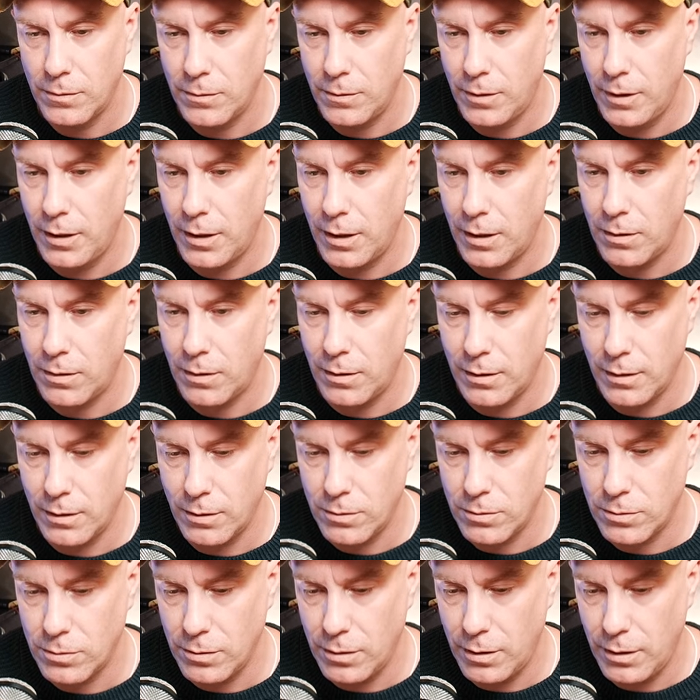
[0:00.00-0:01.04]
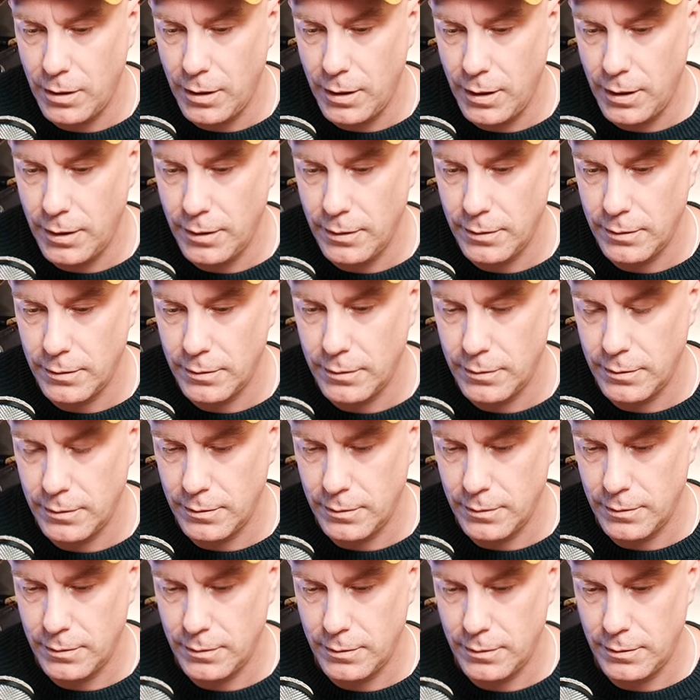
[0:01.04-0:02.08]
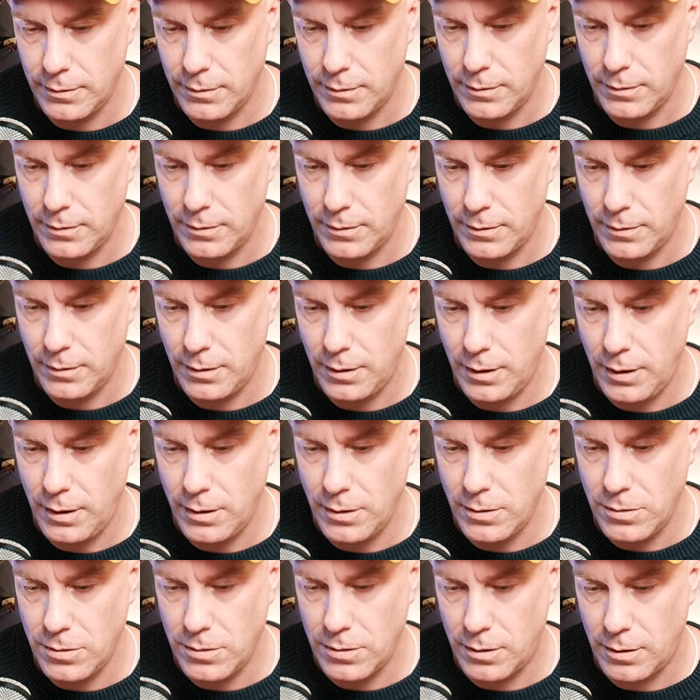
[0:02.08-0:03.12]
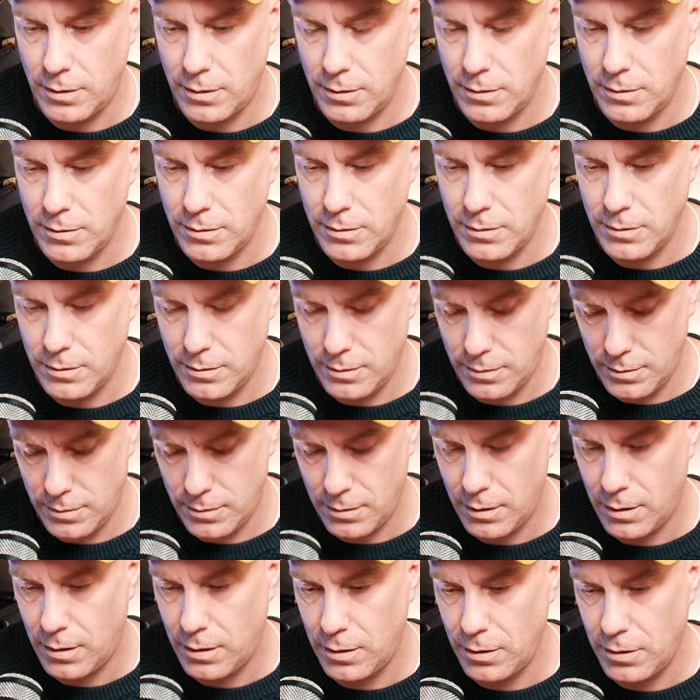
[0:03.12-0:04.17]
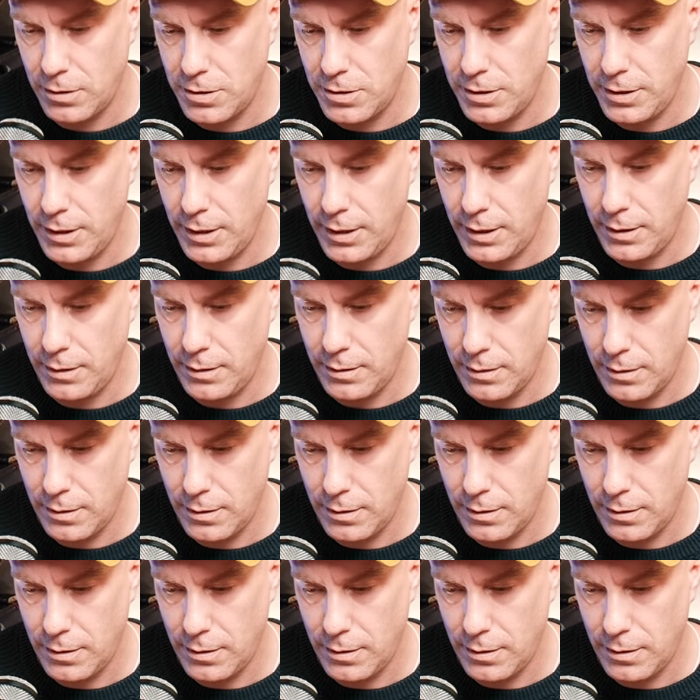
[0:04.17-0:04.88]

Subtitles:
did I call it? Cron installed RC